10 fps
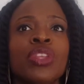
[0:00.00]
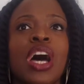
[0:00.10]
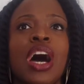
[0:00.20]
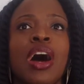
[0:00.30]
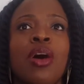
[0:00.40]

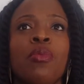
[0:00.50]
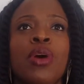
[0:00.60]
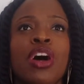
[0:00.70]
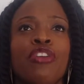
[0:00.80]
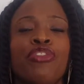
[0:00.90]

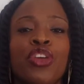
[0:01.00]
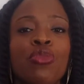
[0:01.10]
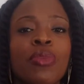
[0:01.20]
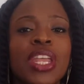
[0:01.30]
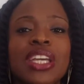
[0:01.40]
a few
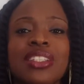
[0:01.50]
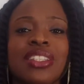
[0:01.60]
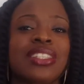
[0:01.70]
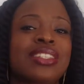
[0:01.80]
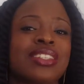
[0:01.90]

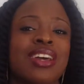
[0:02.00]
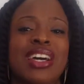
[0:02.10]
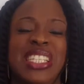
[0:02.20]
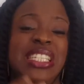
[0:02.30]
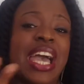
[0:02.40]
minutes
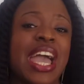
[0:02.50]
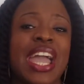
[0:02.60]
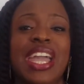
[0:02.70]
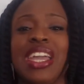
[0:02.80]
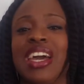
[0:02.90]
a
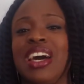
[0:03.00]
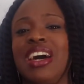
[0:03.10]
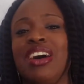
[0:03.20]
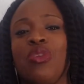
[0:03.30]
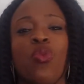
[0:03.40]
day,
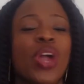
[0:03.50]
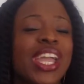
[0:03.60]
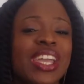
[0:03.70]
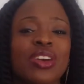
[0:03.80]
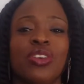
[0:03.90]
a
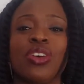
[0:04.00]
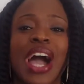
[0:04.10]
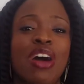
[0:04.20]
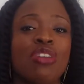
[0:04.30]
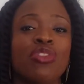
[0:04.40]
week, or
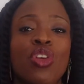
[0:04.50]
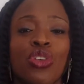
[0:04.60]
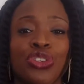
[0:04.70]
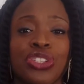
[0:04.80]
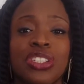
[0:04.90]
however
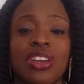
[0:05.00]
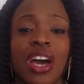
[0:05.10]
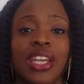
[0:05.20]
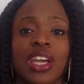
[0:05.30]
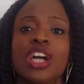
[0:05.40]
long you
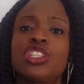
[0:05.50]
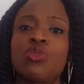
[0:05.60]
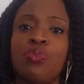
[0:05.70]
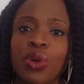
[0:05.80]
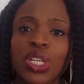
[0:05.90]
decide to
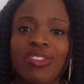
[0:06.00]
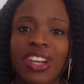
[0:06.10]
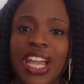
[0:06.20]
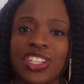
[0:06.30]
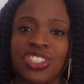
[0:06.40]
build that
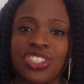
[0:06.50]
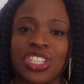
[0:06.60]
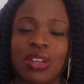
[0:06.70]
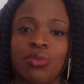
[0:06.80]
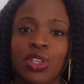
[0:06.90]
relationship.